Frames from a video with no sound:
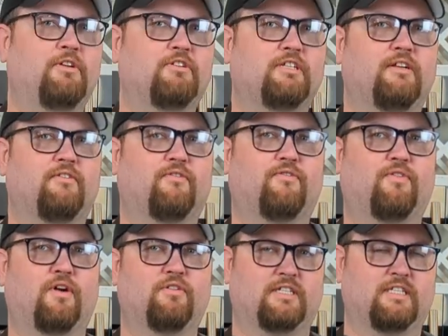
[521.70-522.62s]
using
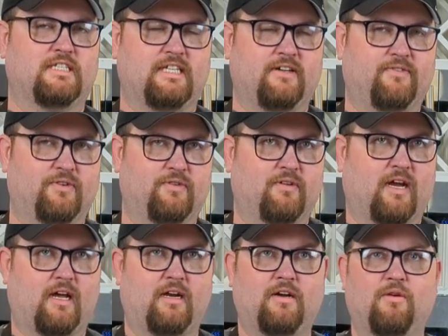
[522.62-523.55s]
frozen seafood.
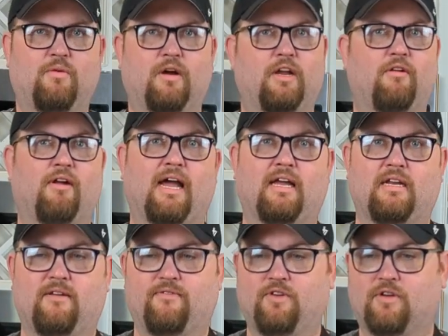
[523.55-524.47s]
I don't know where you're
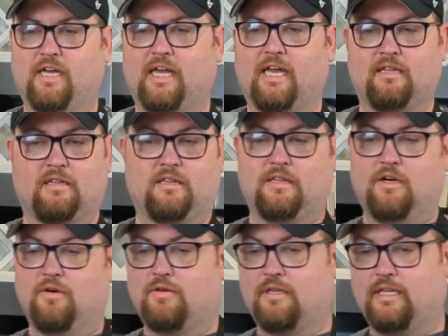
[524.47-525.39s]
at. If you can get
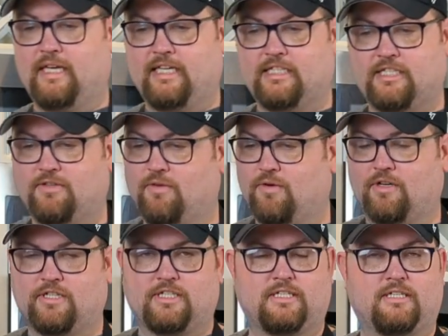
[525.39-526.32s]
locally
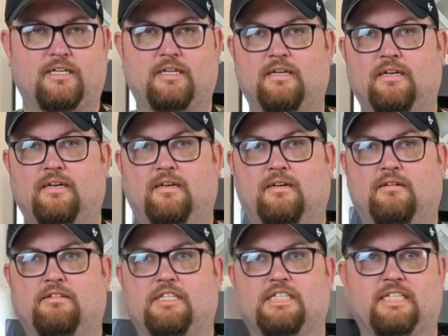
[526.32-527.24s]
sourced
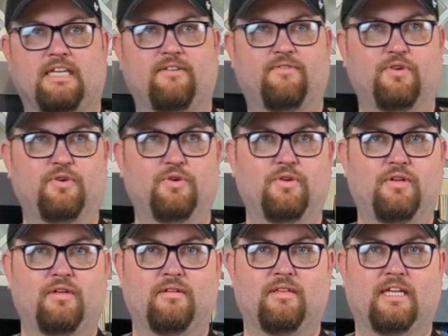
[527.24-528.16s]
seafood
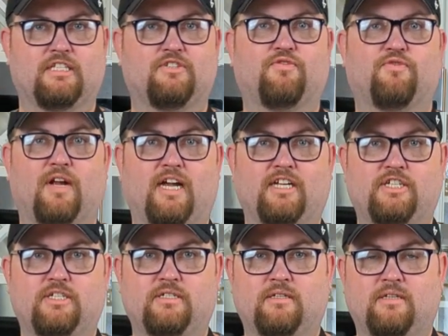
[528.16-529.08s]
that's
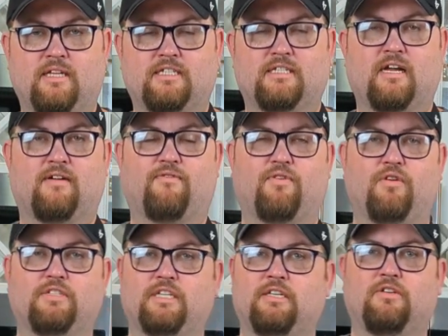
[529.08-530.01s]
fresh, that's not
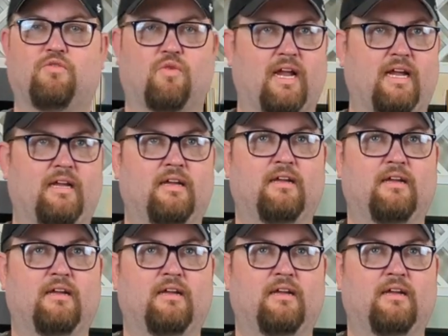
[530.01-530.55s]
frozen, great.